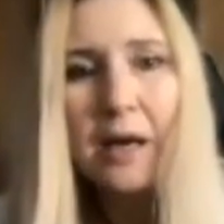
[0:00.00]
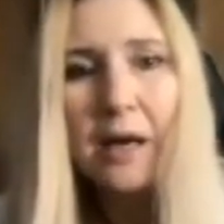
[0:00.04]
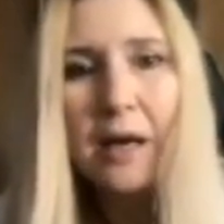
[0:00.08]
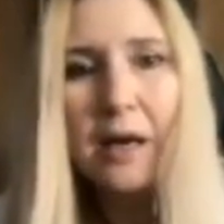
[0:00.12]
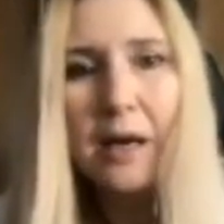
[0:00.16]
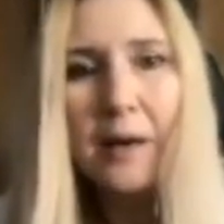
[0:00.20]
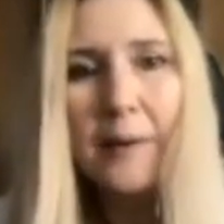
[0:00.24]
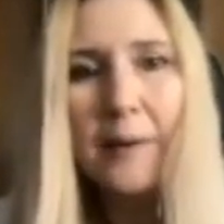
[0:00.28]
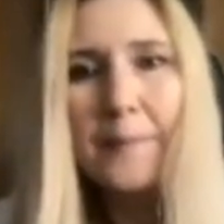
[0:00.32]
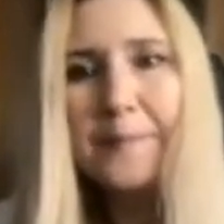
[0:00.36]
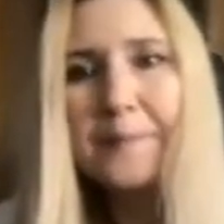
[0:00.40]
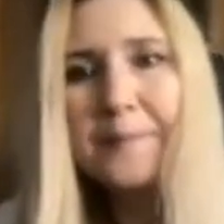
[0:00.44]

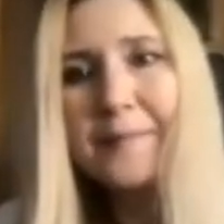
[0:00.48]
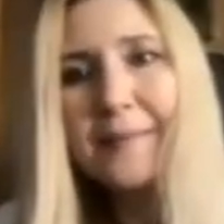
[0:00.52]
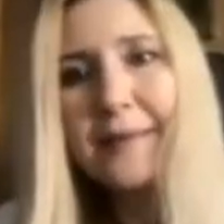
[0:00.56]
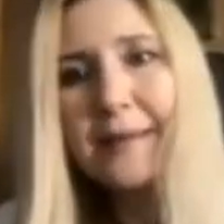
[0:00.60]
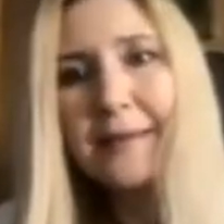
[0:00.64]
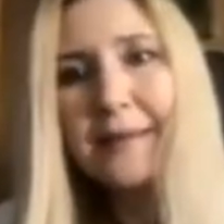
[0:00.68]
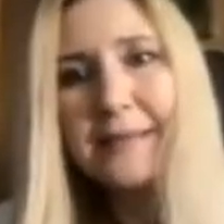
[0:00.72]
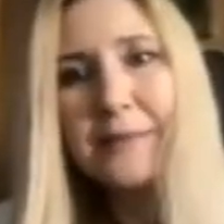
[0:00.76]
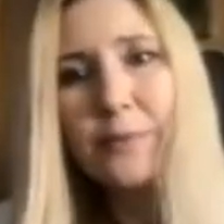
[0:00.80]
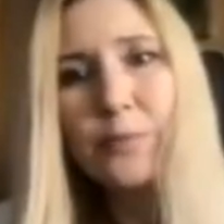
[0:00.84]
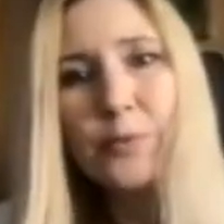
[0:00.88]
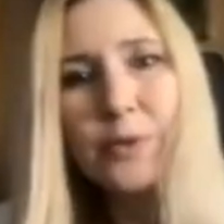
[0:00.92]

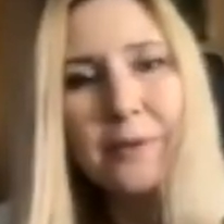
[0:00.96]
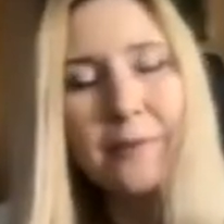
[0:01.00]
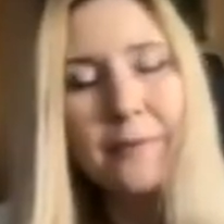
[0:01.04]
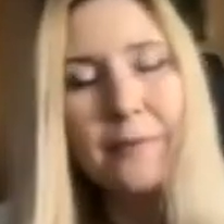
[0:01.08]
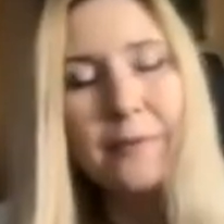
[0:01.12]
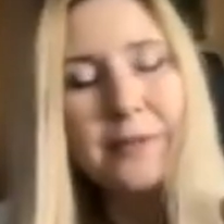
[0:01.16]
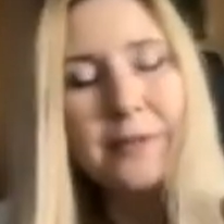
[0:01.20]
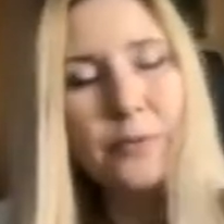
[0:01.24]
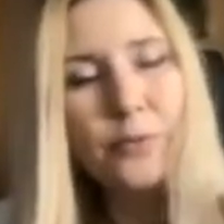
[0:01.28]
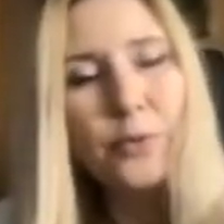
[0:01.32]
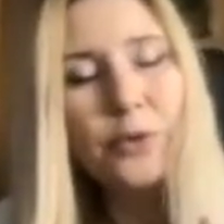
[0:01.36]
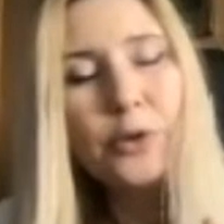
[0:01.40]
there
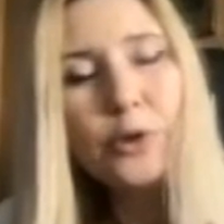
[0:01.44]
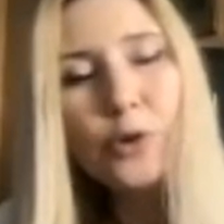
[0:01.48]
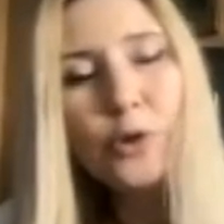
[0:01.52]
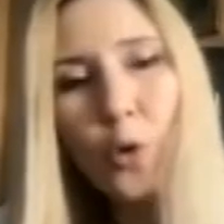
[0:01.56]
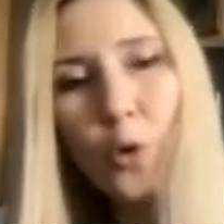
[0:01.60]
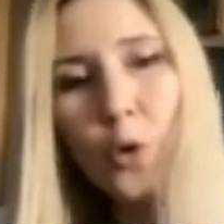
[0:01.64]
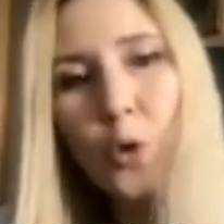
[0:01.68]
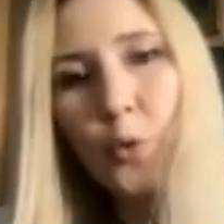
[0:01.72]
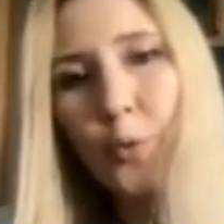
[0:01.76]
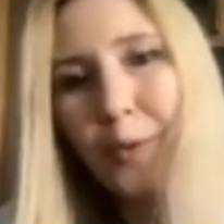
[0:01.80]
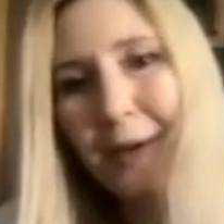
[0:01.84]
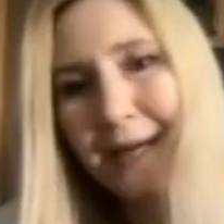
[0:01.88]
were
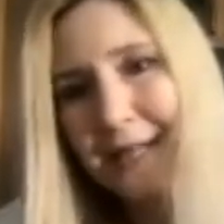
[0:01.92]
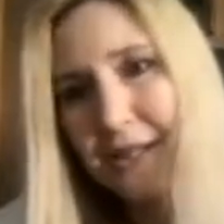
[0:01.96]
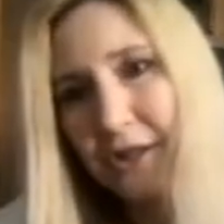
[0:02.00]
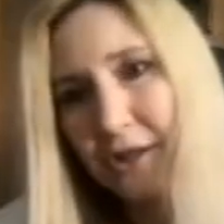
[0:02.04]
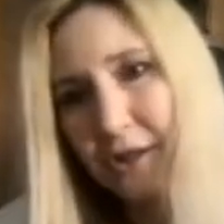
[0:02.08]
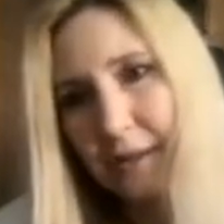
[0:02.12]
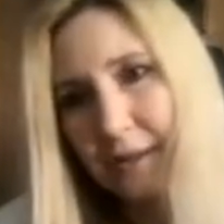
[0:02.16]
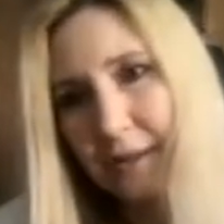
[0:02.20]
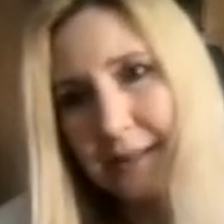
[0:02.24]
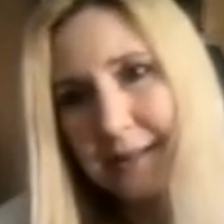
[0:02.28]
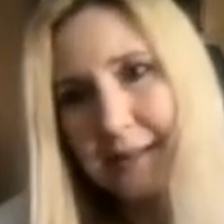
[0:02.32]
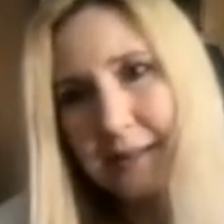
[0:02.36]
no
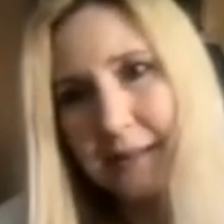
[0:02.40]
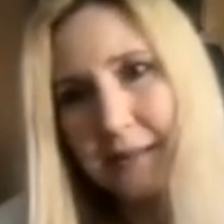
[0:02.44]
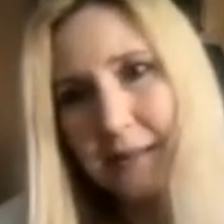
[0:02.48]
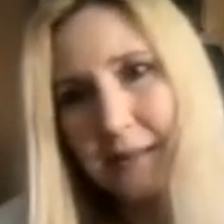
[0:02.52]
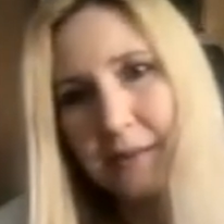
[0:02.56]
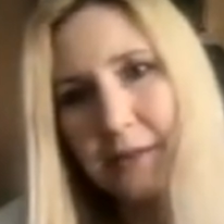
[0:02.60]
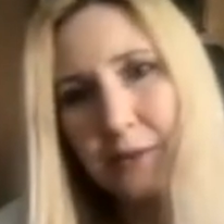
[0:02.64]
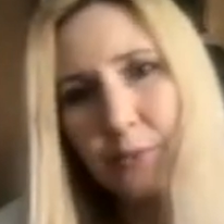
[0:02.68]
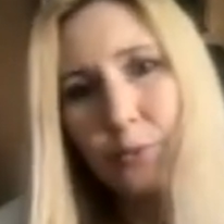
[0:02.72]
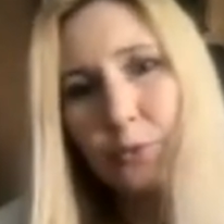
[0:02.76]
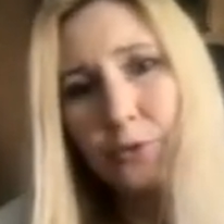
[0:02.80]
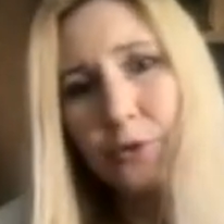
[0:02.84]
questions
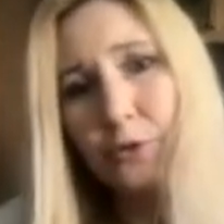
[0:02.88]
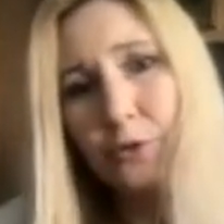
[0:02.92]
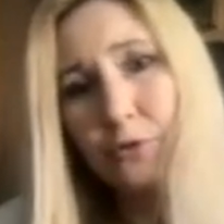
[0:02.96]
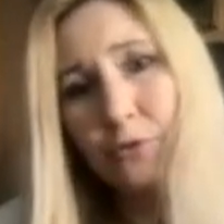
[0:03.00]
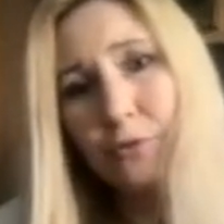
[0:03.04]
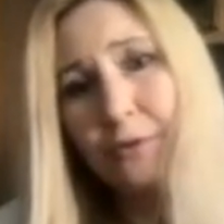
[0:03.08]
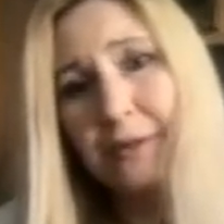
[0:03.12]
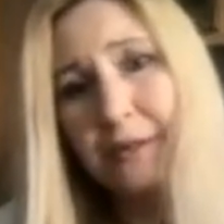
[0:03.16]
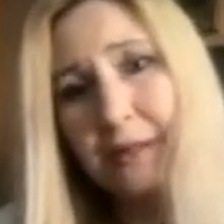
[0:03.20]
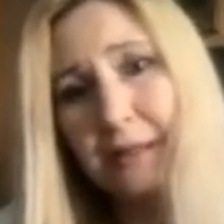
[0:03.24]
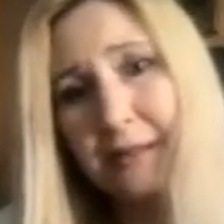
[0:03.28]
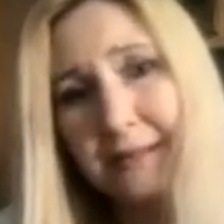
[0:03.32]
devoted
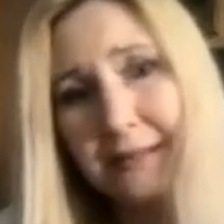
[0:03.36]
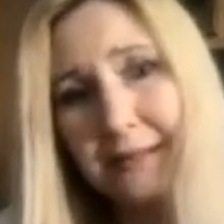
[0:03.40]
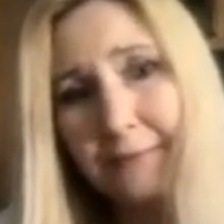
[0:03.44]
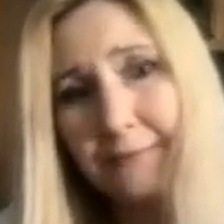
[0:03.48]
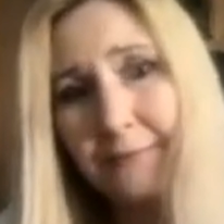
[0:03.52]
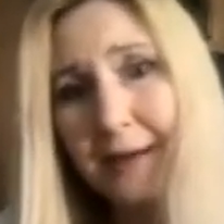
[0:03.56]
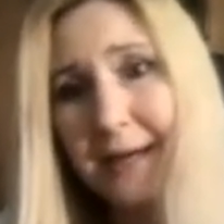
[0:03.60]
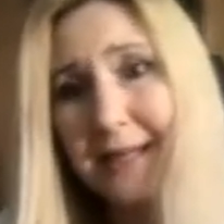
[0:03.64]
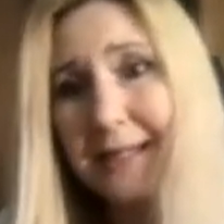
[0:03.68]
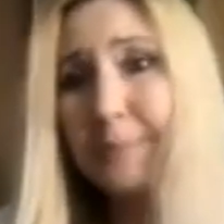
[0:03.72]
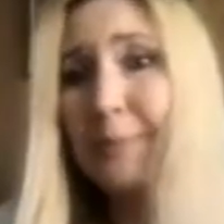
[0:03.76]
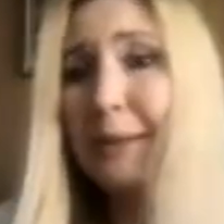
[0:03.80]
to
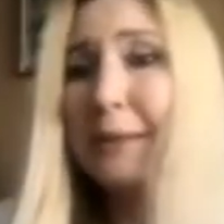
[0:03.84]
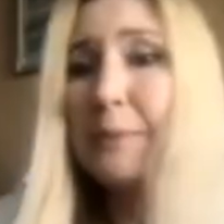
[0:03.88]
intensifiers,